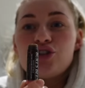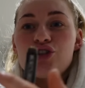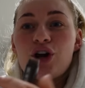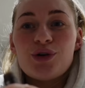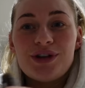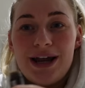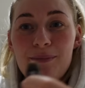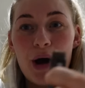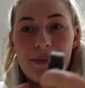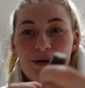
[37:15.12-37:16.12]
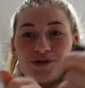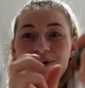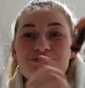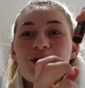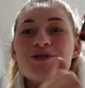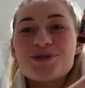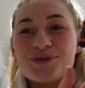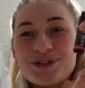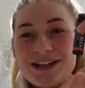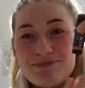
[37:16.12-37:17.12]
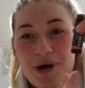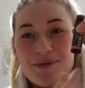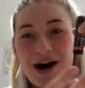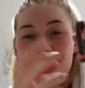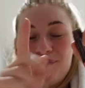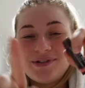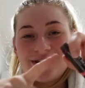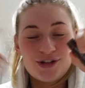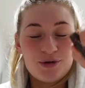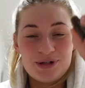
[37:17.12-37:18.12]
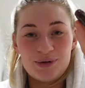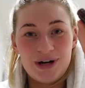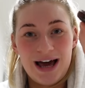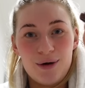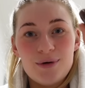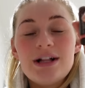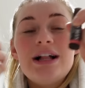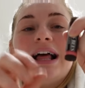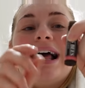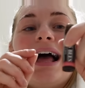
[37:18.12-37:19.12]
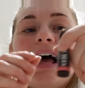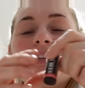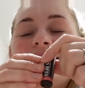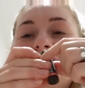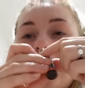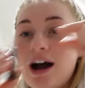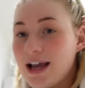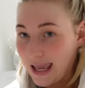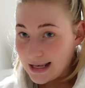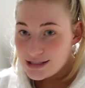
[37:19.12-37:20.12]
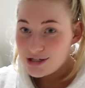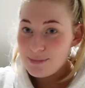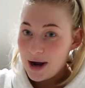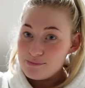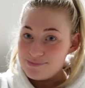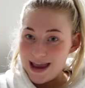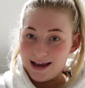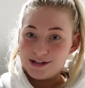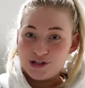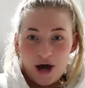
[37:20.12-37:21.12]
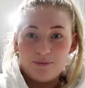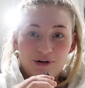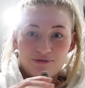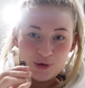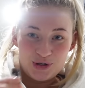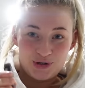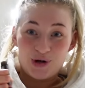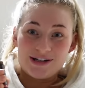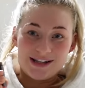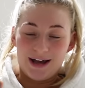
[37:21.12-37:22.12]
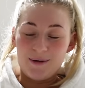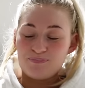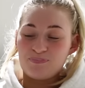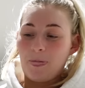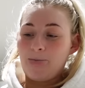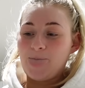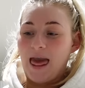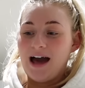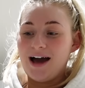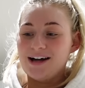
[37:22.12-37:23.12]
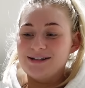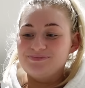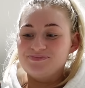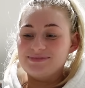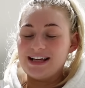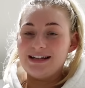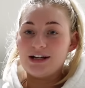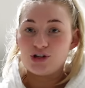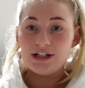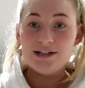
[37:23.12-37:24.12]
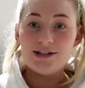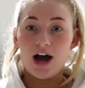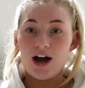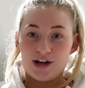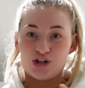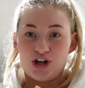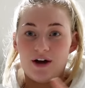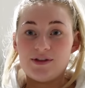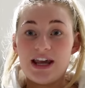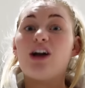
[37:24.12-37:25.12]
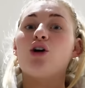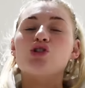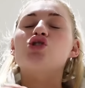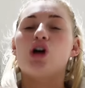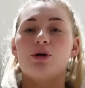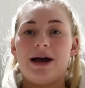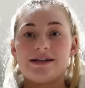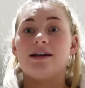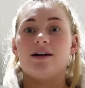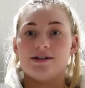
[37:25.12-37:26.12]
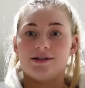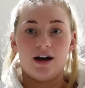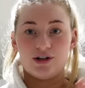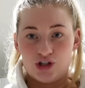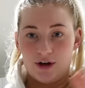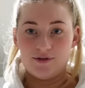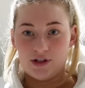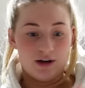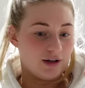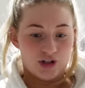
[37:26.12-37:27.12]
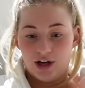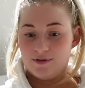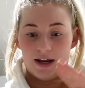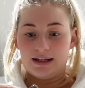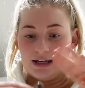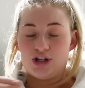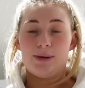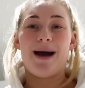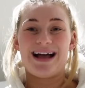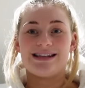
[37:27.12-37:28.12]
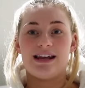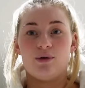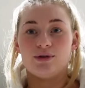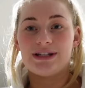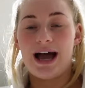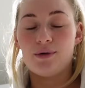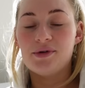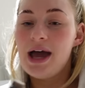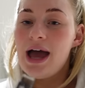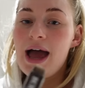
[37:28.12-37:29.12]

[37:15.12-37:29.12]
took all the lip balm out, so I rolled all the lip balm up, scooped it all out, dug into my big tub of moisturizer, literally dug, shoved, it got so messy, guys, dug, shoved, like literally patting it all down.